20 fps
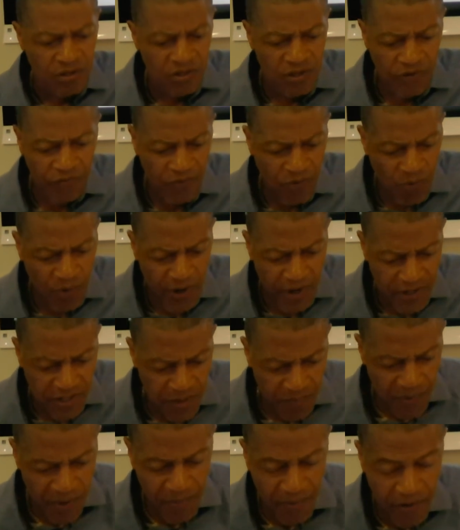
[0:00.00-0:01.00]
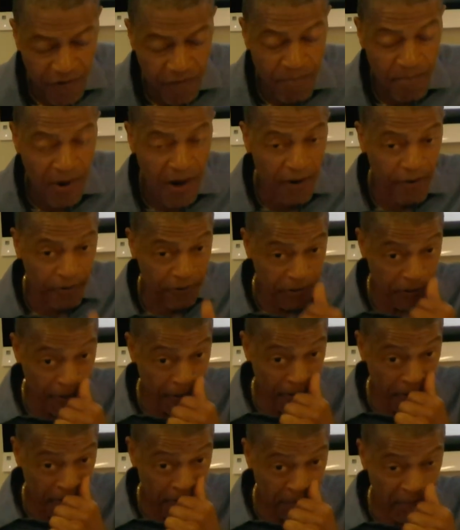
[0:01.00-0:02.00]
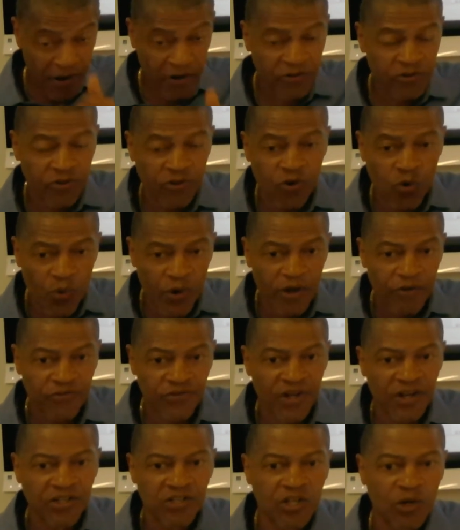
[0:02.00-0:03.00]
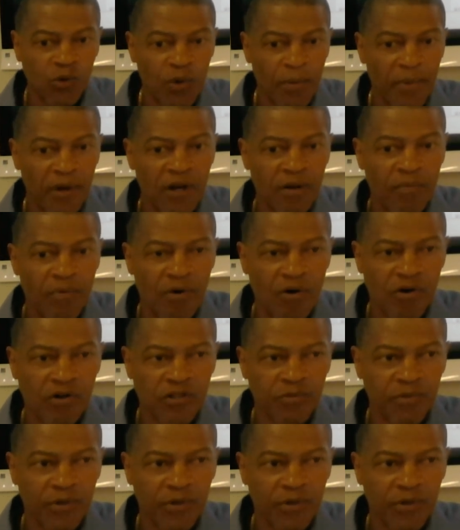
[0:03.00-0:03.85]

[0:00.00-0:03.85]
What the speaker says: different ways that people have monitored their way of trying to deal with menopause,